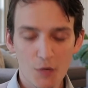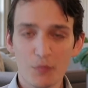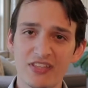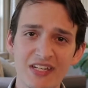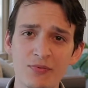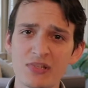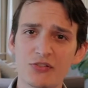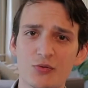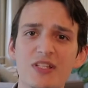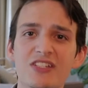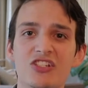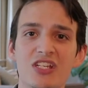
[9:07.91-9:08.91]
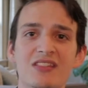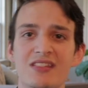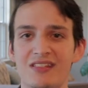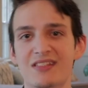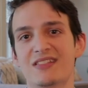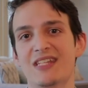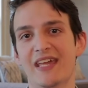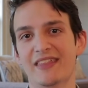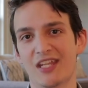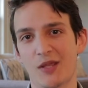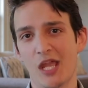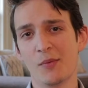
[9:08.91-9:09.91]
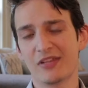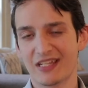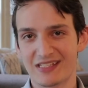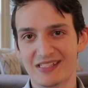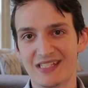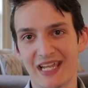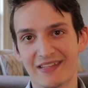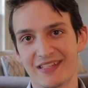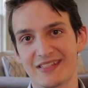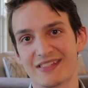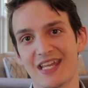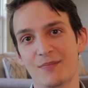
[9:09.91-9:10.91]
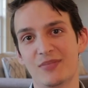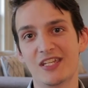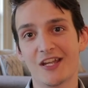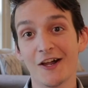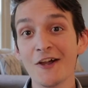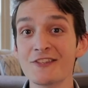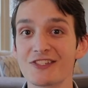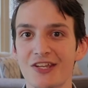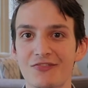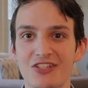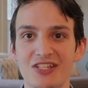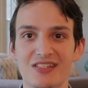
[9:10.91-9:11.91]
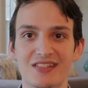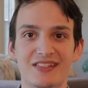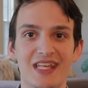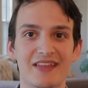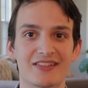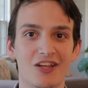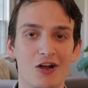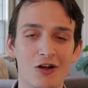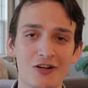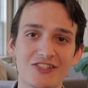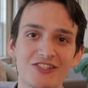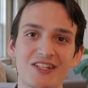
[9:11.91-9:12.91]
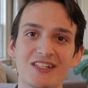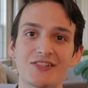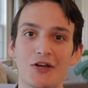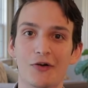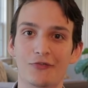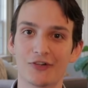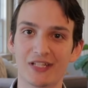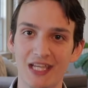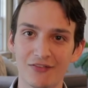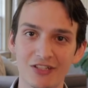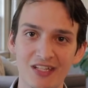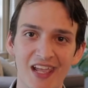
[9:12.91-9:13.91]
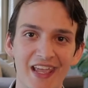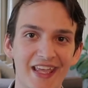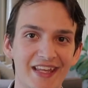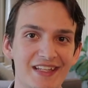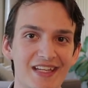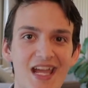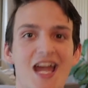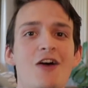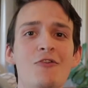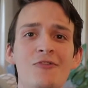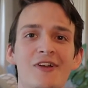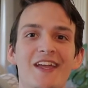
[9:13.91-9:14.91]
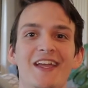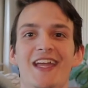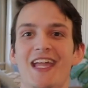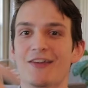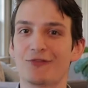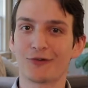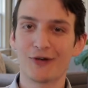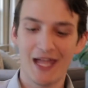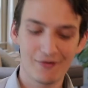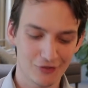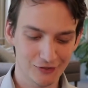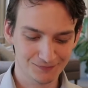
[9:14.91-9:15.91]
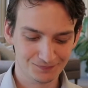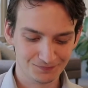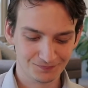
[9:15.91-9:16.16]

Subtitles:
But the difference between Jesus' death and Ahimelech's death is that because of Jesus' death, our sins are forgiven now and forever.